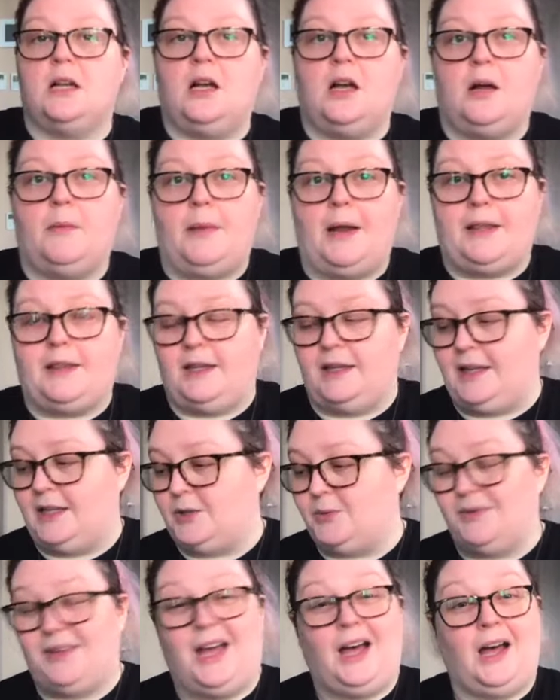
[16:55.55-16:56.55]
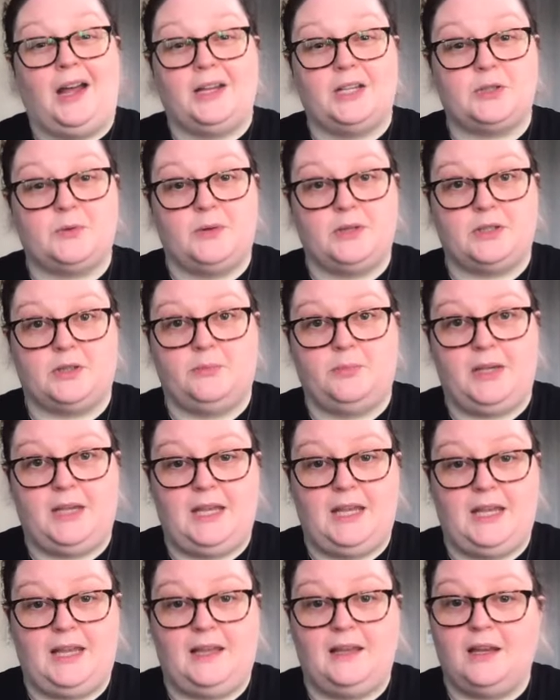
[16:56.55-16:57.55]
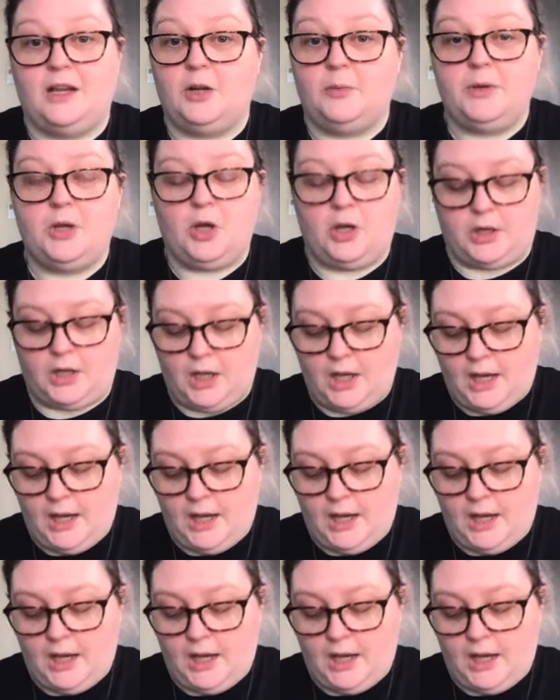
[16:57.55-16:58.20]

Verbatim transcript: Um, I think that's when the hottest ones will be. It'll be good.